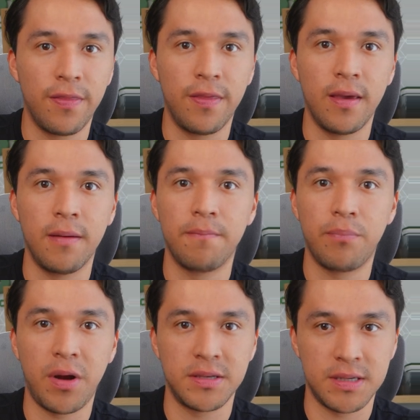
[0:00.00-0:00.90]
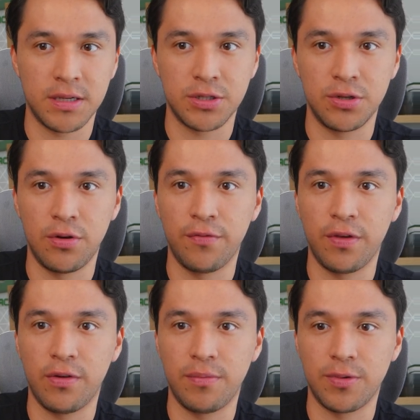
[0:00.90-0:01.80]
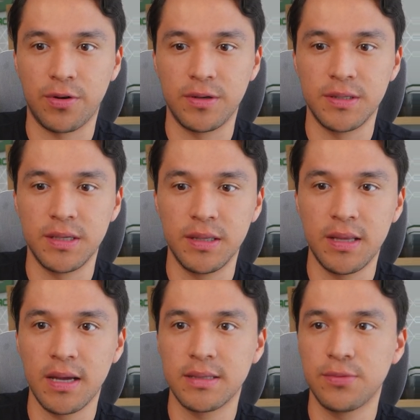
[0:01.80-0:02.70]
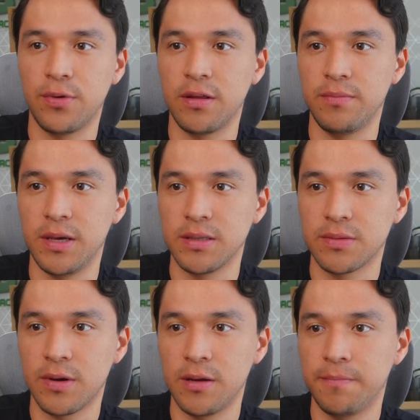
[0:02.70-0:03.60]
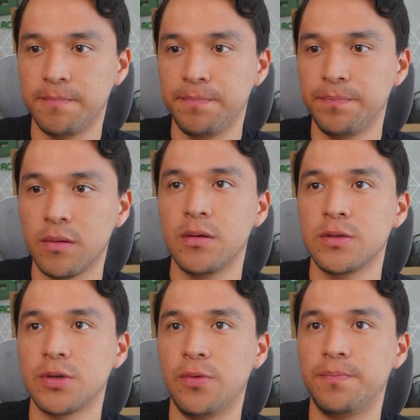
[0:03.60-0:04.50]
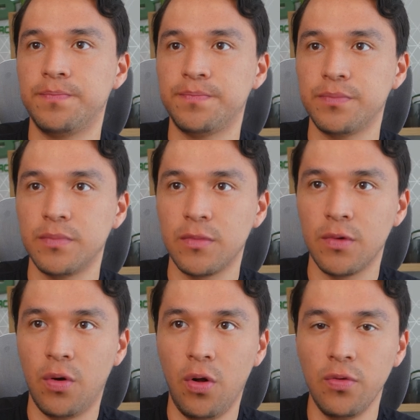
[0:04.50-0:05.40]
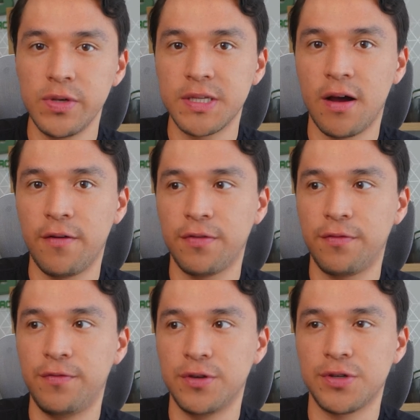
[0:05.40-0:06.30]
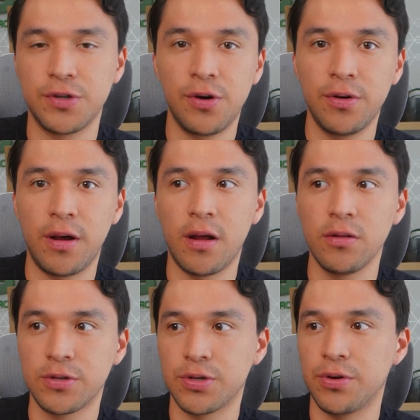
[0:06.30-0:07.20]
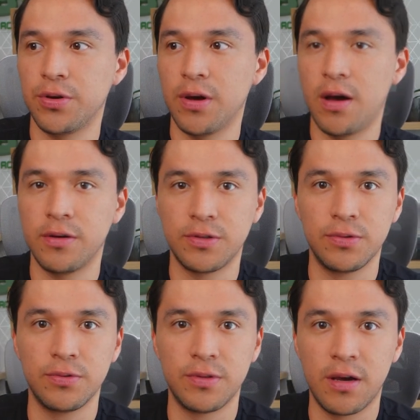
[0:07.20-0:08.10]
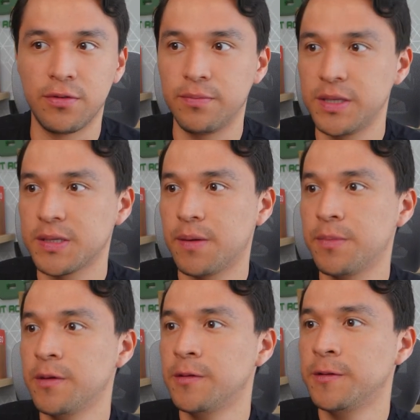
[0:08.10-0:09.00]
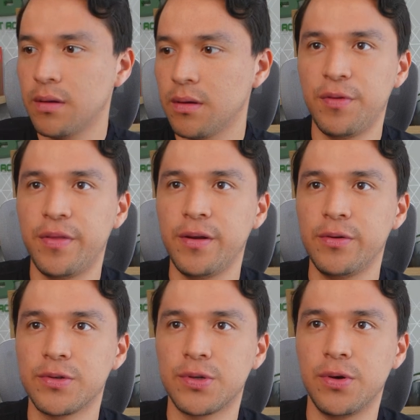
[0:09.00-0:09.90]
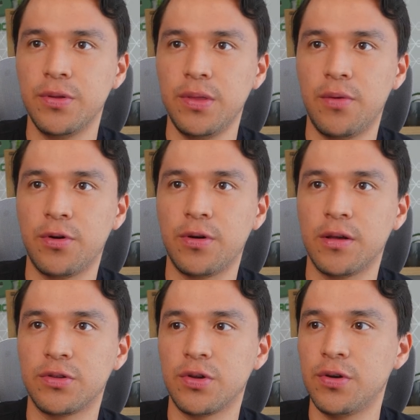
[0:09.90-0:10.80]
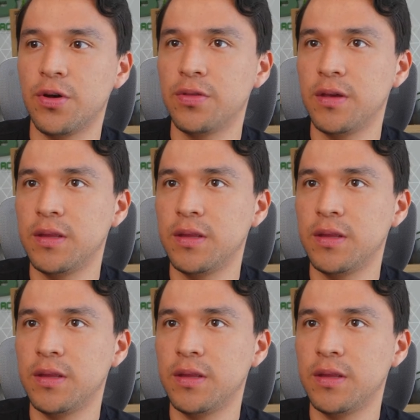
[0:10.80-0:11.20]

the price action of the cryptocurrency. That's what it means, right? So always have the future on, and I'll show you how to do that on Bitsgap. Everything looks good. Now we're gonna turn on the